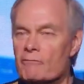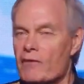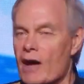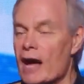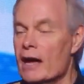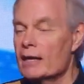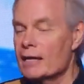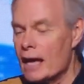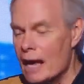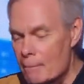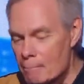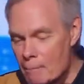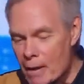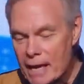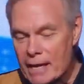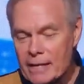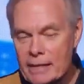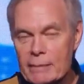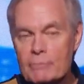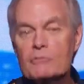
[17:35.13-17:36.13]
Finally, I
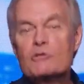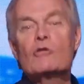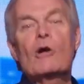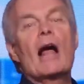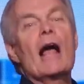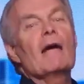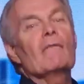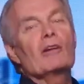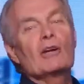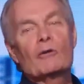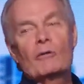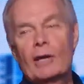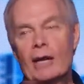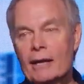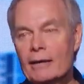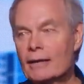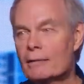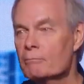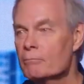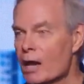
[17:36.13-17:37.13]
made him drive it
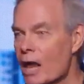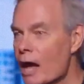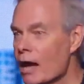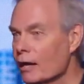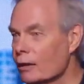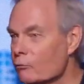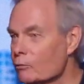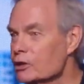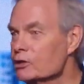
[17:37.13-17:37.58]
around the block.